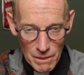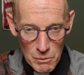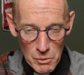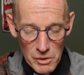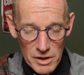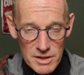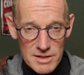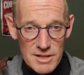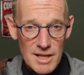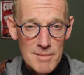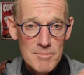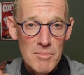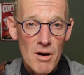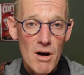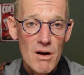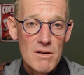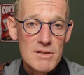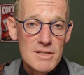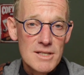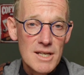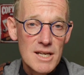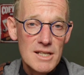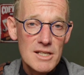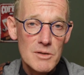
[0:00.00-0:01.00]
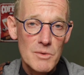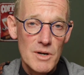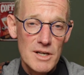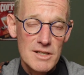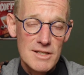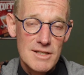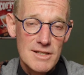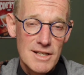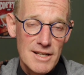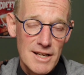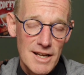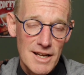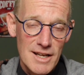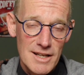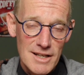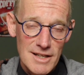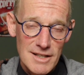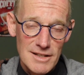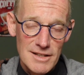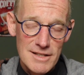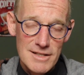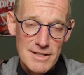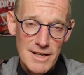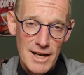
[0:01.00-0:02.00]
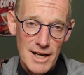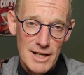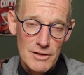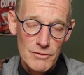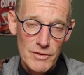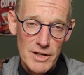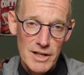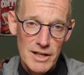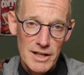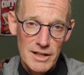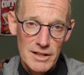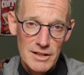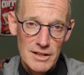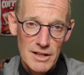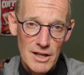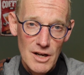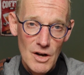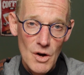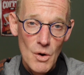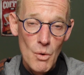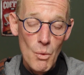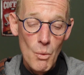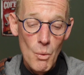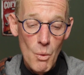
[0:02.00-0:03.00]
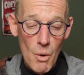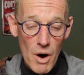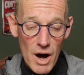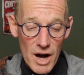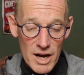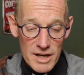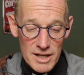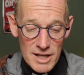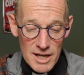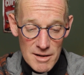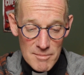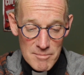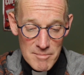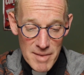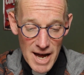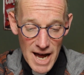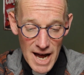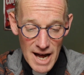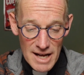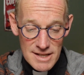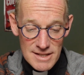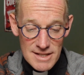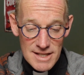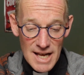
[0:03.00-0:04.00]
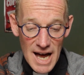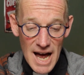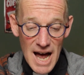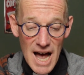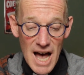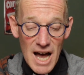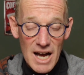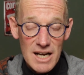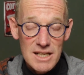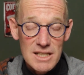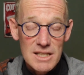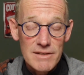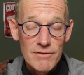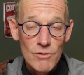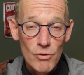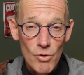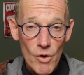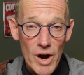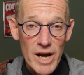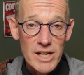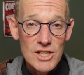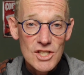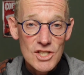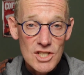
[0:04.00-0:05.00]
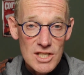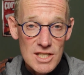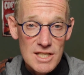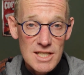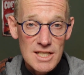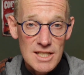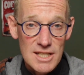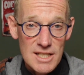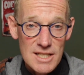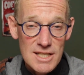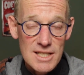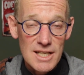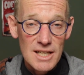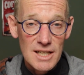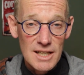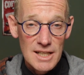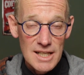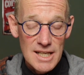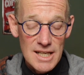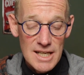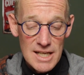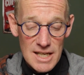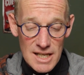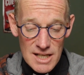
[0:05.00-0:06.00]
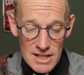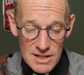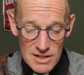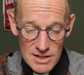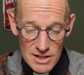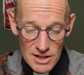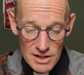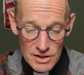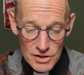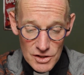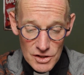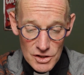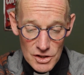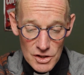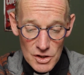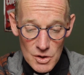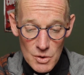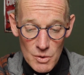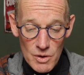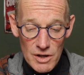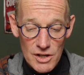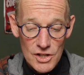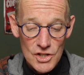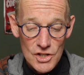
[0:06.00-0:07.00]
What does St. Paul say to us today in the second reading? One man's act of righteousness leads to